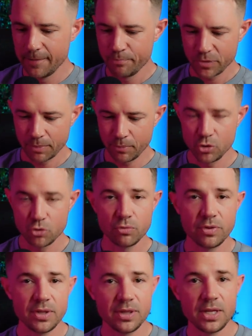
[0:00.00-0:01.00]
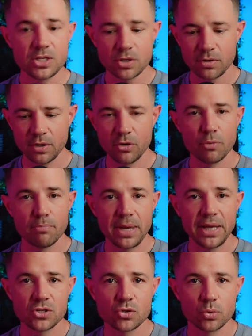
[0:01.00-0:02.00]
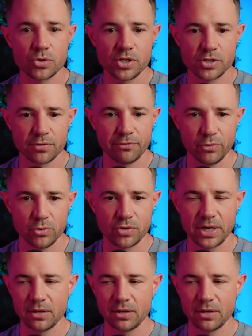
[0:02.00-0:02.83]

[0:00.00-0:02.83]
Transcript: But these are your main sources of food, right?